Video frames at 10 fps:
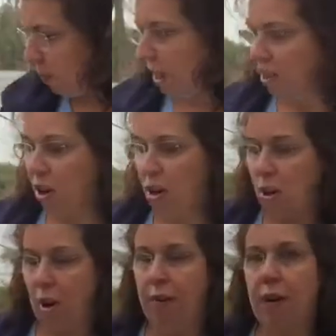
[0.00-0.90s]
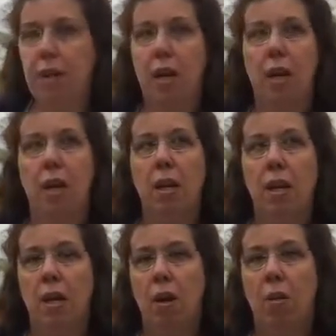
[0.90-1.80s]
I started off on the
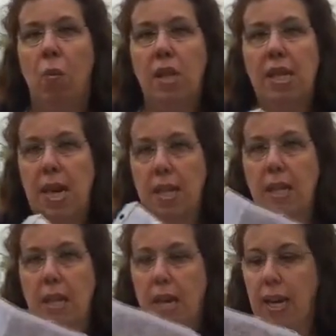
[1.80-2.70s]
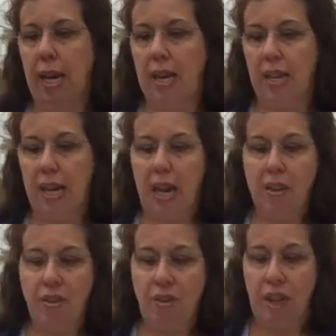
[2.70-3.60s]
one side of the lake and the
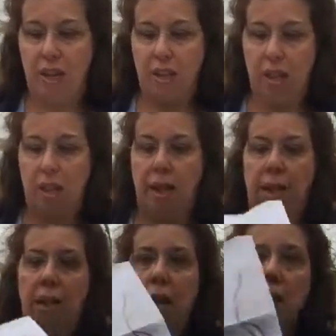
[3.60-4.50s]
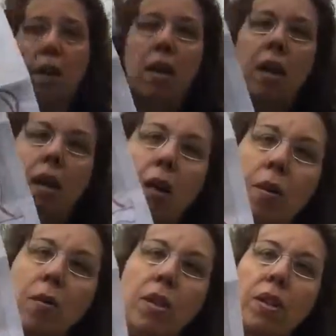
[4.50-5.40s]
other side of the lake,
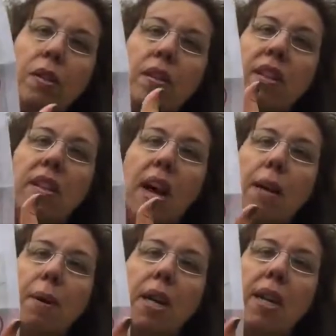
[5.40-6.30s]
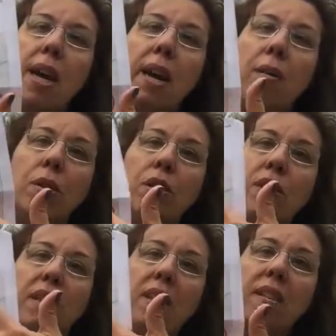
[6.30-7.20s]
which is the side I'm on now, which
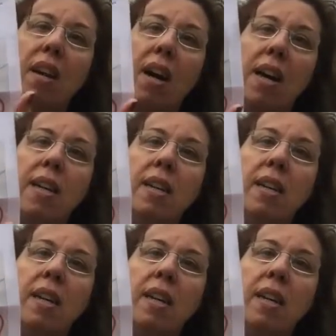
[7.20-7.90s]
is this side,